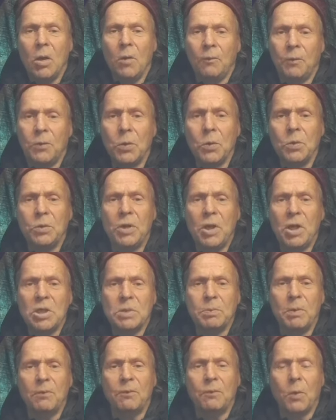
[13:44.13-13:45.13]
A few
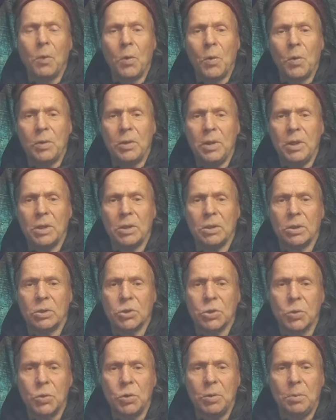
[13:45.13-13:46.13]
days before it
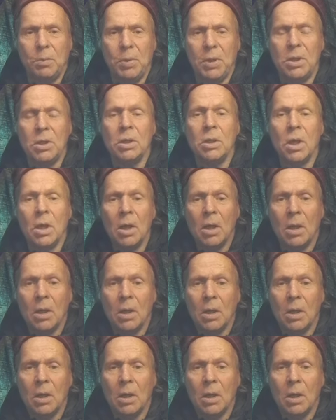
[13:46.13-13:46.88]
should be